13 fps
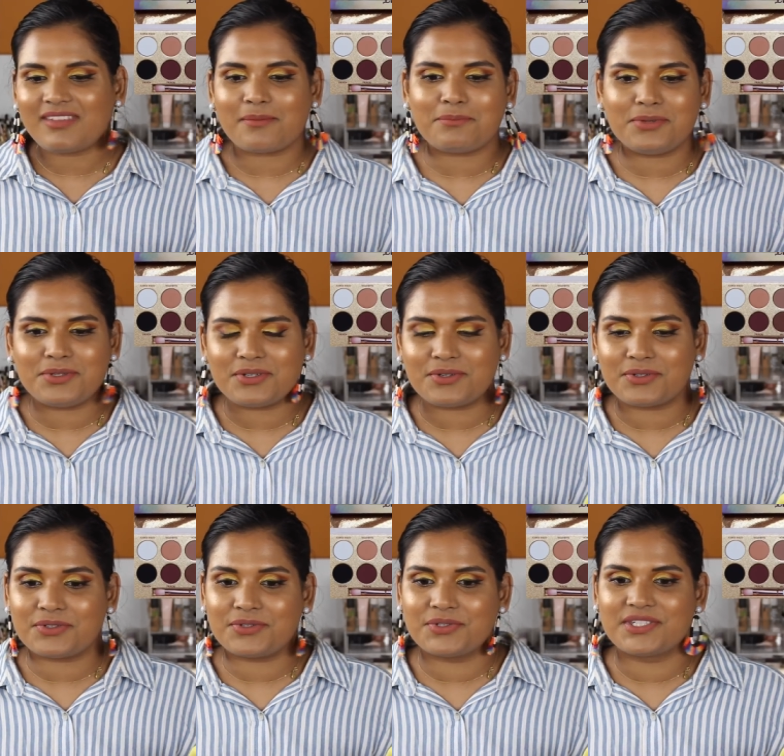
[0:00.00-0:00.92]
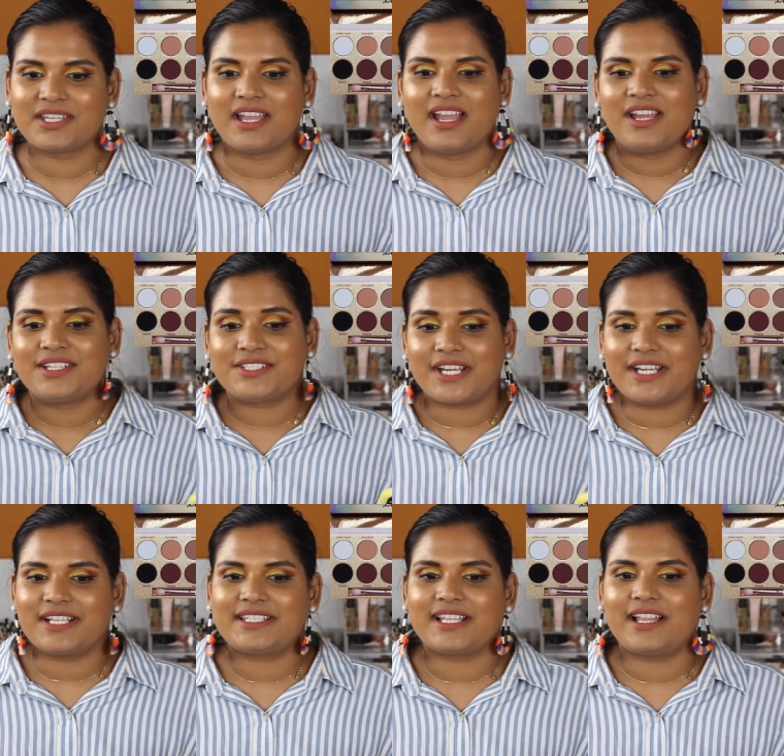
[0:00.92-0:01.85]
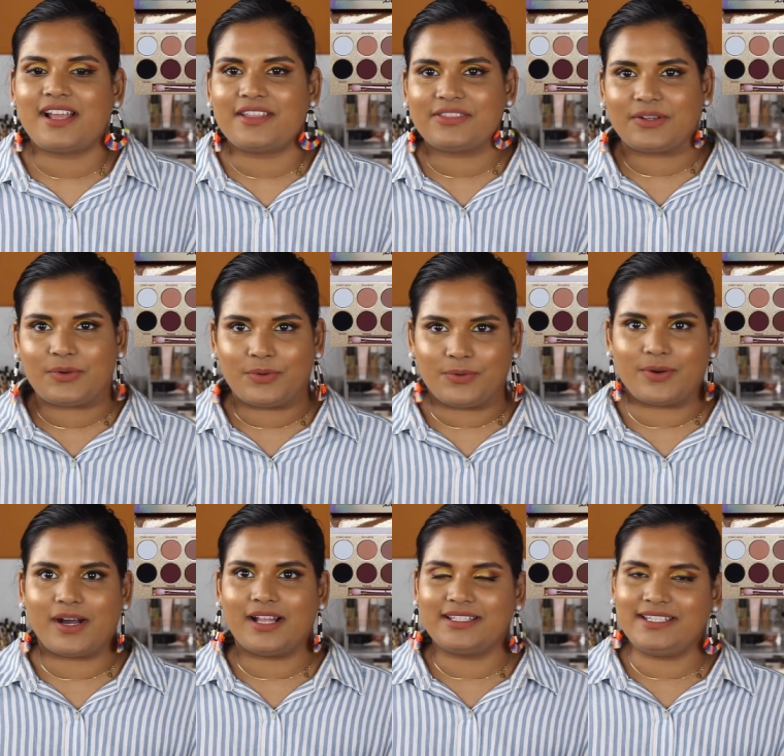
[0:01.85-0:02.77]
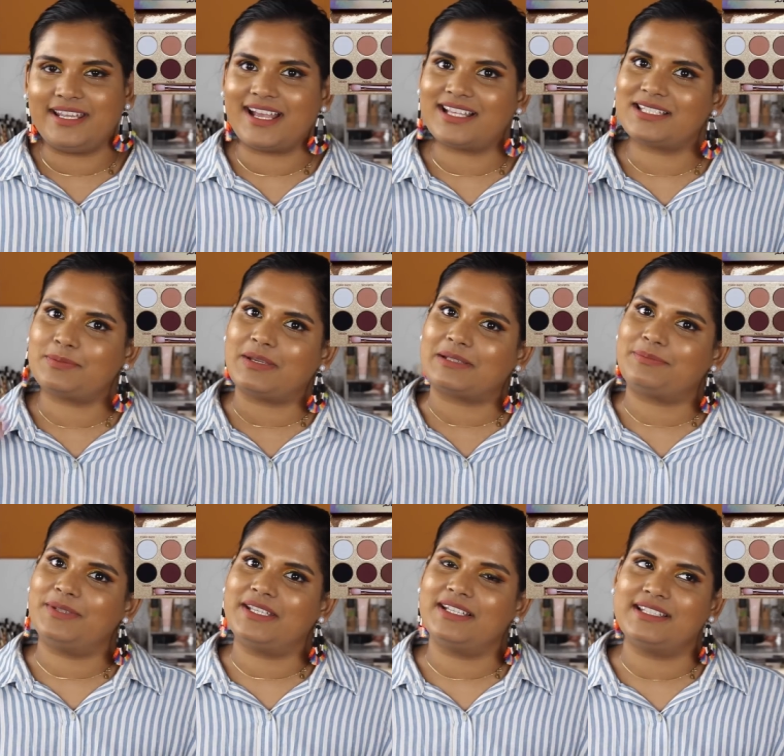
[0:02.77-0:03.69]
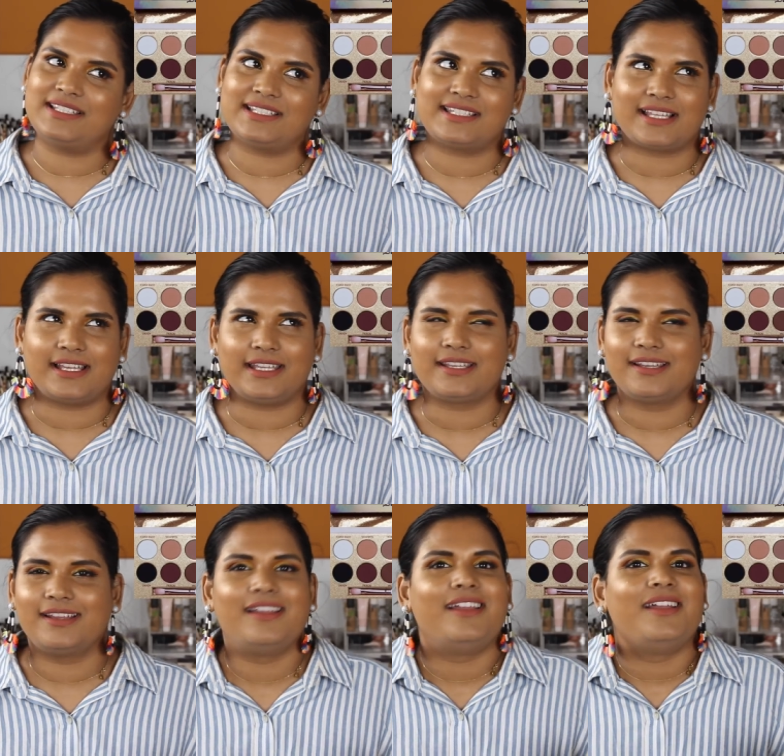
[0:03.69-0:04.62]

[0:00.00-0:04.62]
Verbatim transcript: beauty gurus try to sell on the quality aspect because it's like,